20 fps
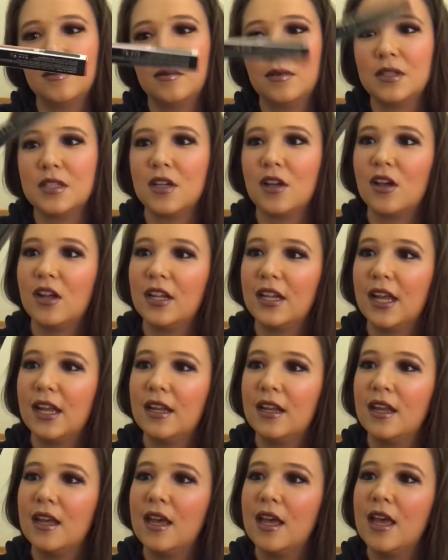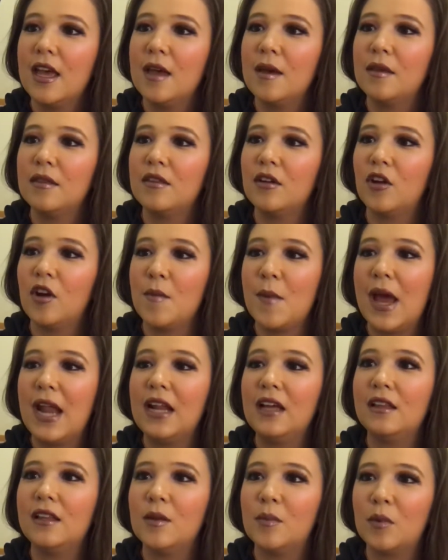what's it called again? The
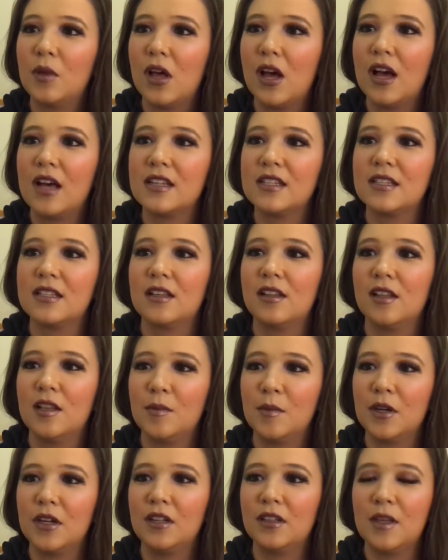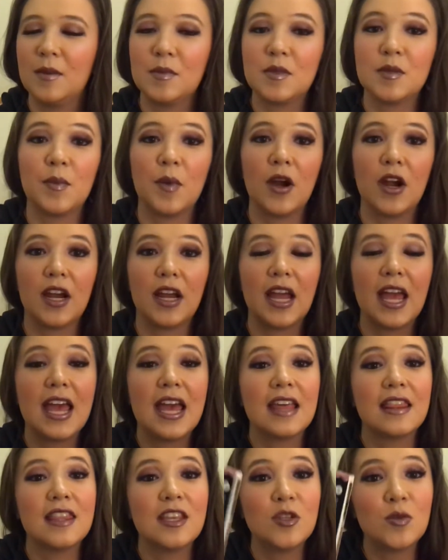chromatic lip gloss, the Glimmer Lip Spark.
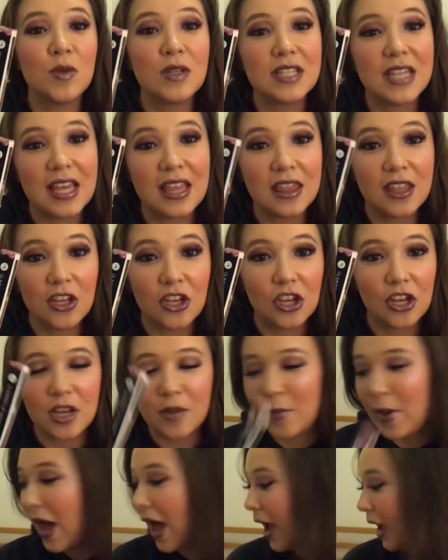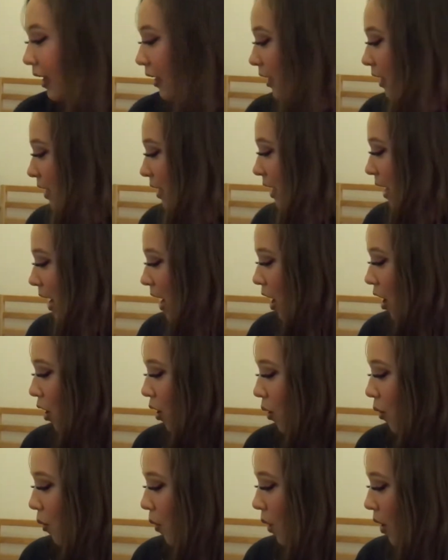This was in the goodie bag.
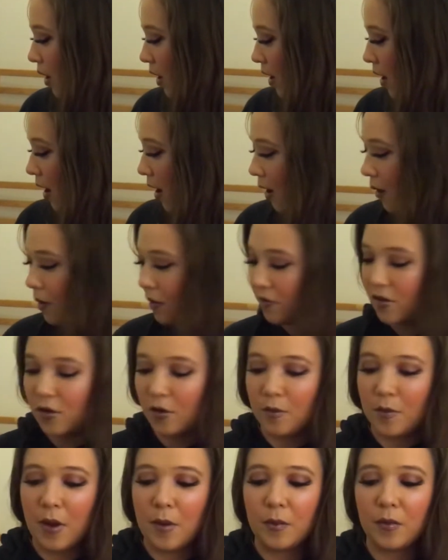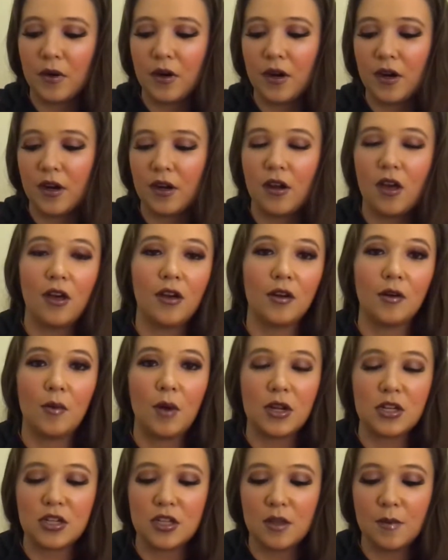Now, if you remember at all or
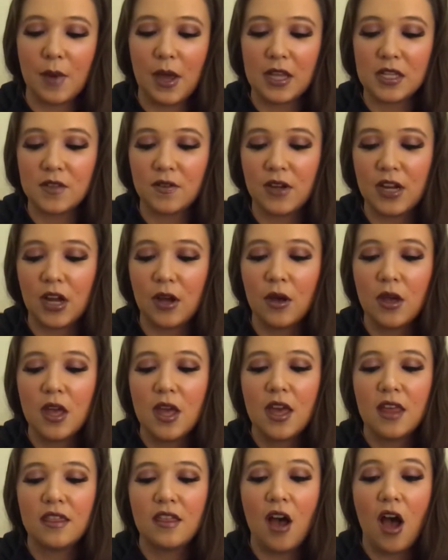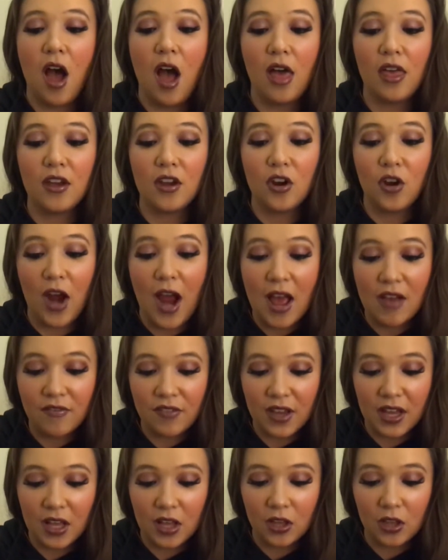watched in the past video, the
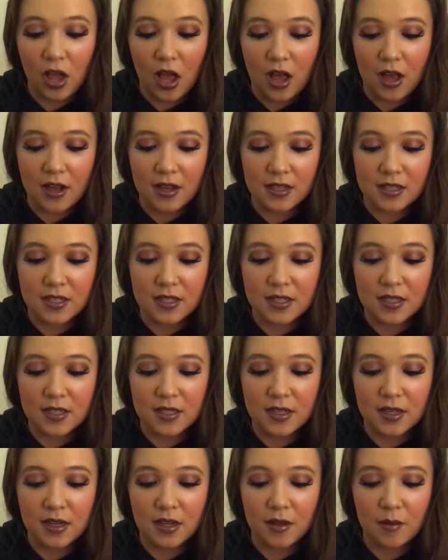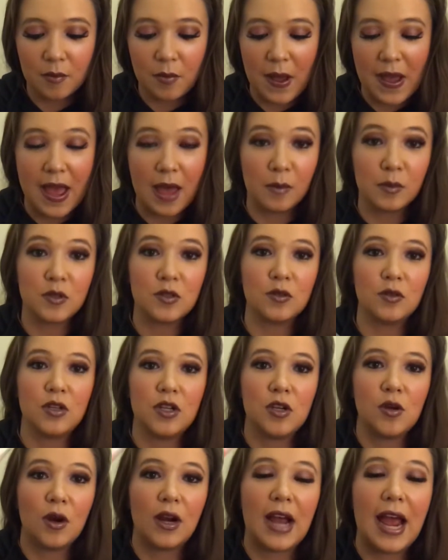holographic gloss by Absolute
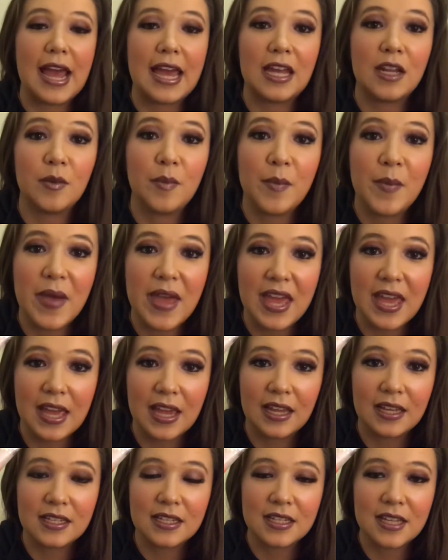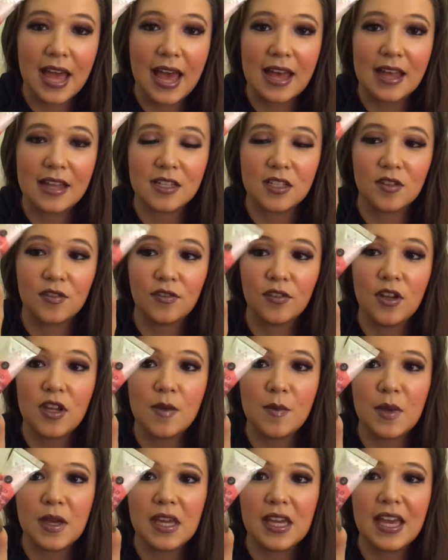New York I had picked as a
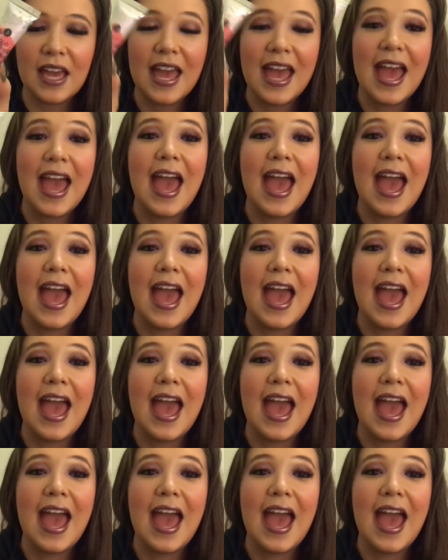freebie,